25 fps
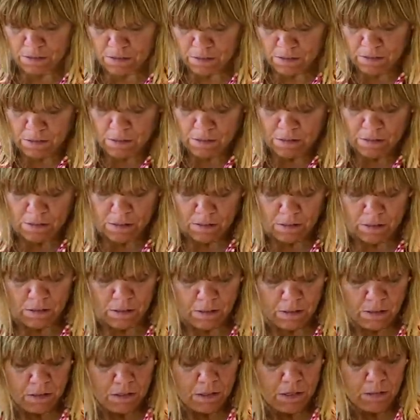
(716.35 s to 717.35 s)
I
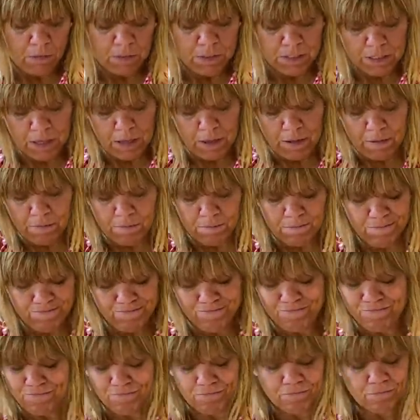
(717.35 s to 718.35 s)
would say
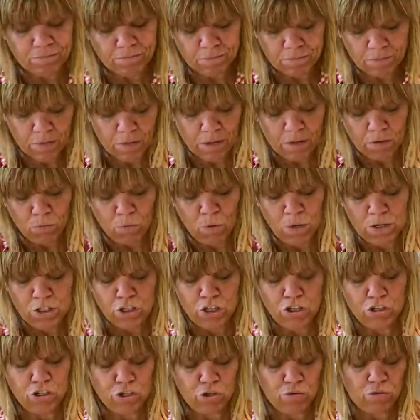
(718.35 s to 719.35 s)
one
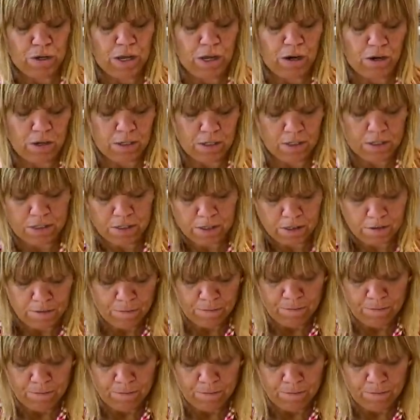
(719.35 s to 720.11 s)
to two carrots.